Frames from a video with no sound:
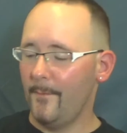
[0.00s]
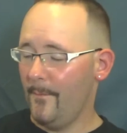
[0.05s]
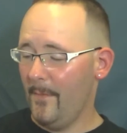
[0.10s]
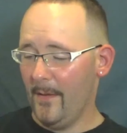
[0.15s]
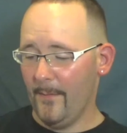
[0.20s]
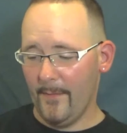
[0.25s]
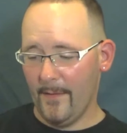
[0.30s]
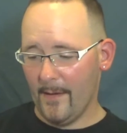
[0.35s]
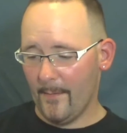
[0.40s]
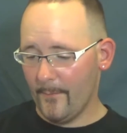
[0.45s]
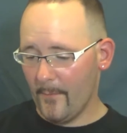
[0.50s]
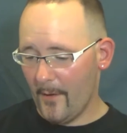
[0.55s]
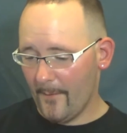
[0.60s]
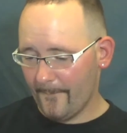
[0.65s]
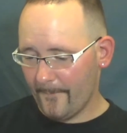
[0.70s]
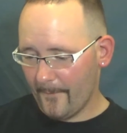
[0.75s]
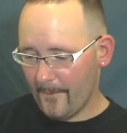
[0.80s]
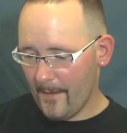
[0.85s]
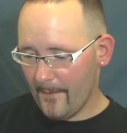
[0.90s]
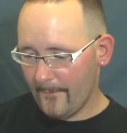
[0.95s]
Maybe I'm not
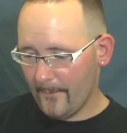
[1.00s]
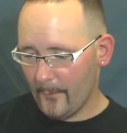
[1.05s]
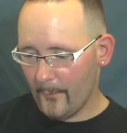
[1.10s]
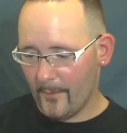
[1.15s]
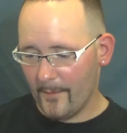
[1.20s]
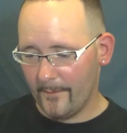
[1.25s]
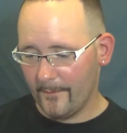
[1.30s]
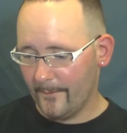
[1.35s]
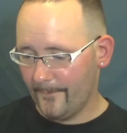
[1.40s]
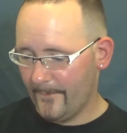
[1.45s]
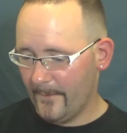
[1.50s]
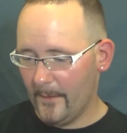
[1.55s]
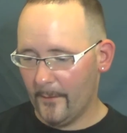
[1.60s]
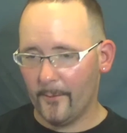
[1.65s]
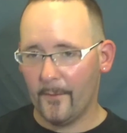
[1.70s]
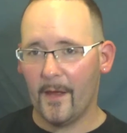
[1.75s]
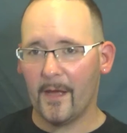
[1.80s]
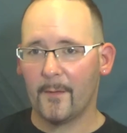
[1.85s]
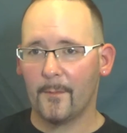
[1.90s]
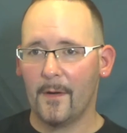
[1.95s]
for everyone. If you don't
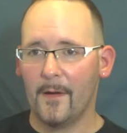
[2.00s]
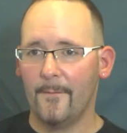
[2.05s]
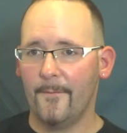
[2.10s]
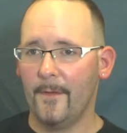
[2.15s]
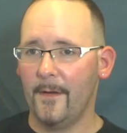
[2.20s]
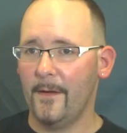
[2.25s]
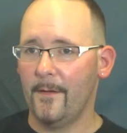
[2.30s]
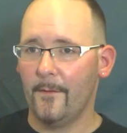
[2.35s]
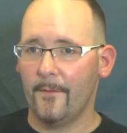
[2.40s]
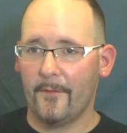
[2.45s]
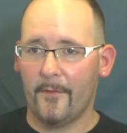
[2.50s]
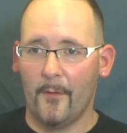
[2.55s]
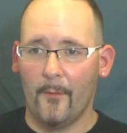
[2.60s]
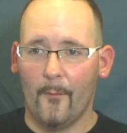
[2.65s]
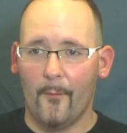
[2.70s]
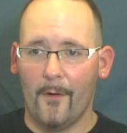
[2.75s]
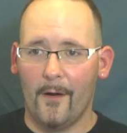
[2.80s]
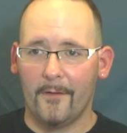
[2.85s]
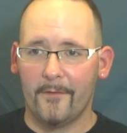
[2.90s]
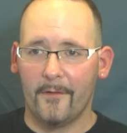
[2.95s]
like my videos, don't
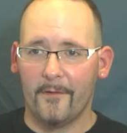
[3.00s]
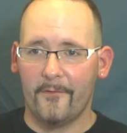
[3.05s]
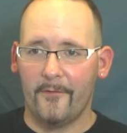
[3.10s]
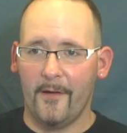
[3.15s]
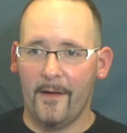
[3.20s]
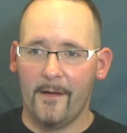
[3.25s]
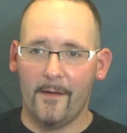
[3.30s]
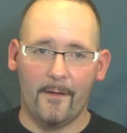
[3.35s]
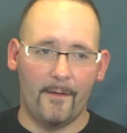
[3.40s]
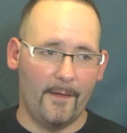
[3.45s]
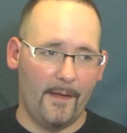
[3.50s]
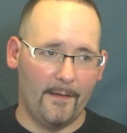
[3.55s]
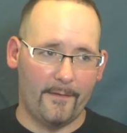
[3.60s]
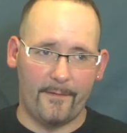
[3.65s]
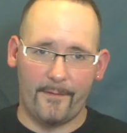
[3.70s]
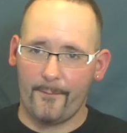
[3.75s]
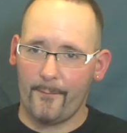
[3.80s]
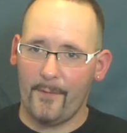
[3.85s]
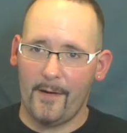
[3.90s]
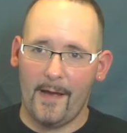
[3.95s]
watch the channel.
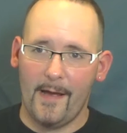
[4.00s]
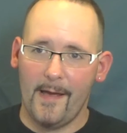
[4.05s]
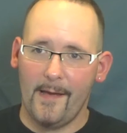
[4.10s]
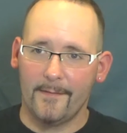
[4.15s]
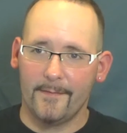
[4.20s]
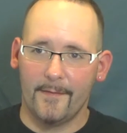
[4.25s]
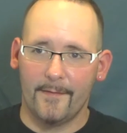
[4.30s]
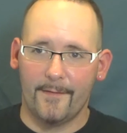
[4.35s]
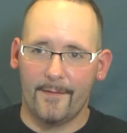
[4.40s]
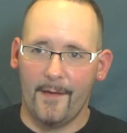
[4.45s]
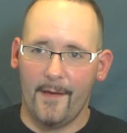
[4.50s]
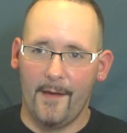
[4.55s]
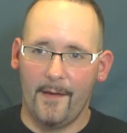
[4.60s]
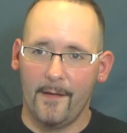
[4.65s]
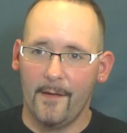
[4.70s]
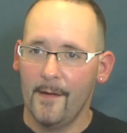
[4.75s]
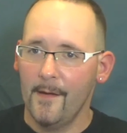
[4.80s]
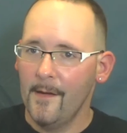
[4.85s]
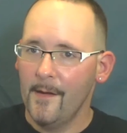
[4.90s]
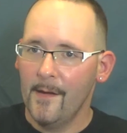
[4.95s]
That's what I have to say.
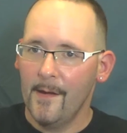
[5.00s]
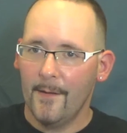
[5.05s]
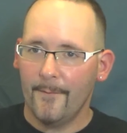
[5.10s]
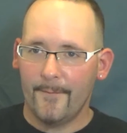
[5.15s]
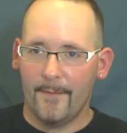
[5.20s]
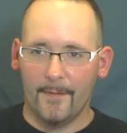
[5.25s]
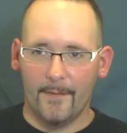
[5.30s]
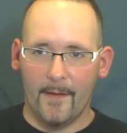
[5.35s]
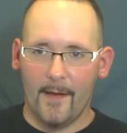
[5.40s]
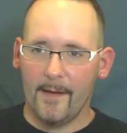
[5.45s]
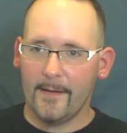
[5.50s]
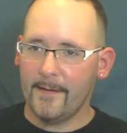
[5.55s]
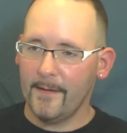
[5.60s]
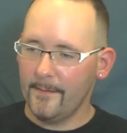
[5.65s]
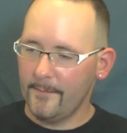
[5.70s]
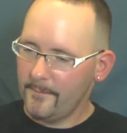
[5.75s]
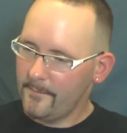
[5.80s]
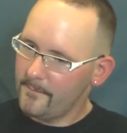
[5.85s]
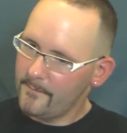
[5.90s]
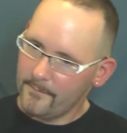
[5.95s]
If you like
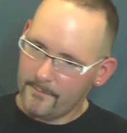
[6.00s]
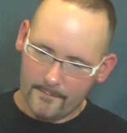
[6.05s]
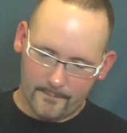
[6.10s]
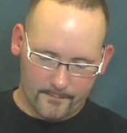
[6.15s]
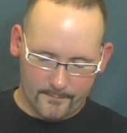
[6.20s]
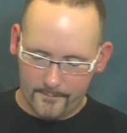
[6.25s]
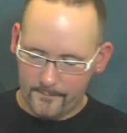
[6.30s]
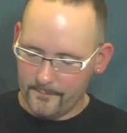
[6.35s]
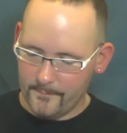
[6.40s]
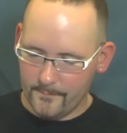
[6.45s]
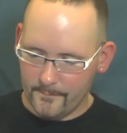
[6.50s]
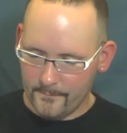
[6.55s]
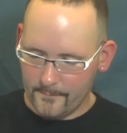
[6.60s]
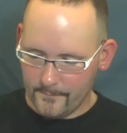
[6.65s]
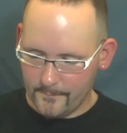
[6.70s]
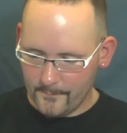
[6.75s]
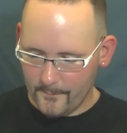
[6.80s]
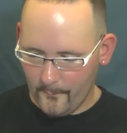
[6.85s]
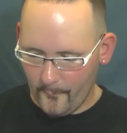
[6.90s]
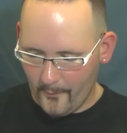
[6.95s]
it,
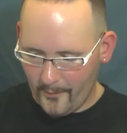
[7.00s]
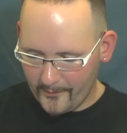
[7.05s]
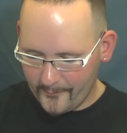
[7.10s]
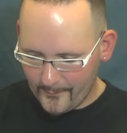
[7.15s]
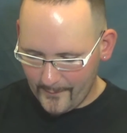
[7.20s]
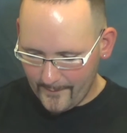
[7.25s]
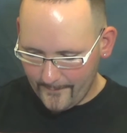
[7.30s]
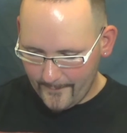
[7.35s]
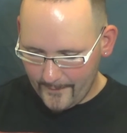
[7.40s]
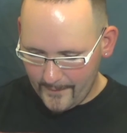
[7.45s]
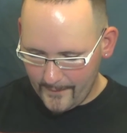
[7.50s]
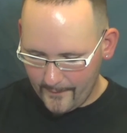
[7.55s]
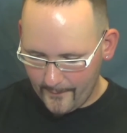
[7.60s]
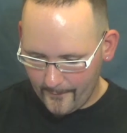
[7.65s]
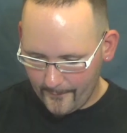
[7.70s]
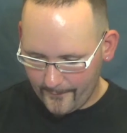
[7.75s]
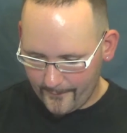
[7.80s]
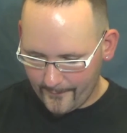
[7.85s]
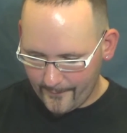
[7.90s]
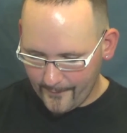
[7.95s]
watch my
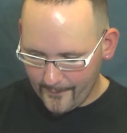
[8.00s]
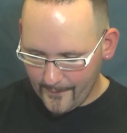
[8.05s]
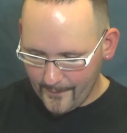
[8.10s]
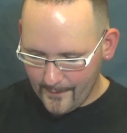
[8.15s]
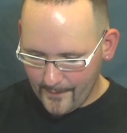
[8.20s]
videos.